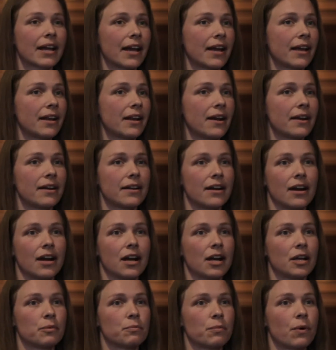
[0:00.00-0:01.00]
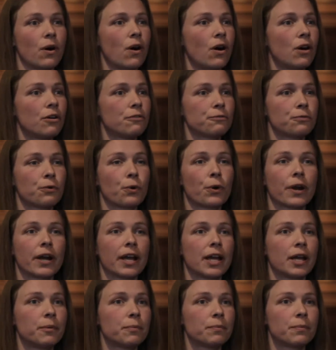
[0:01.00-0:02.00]
and I'm all for
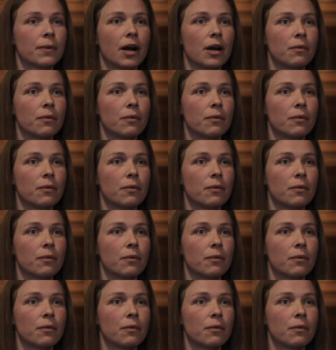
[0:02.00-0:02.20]
him.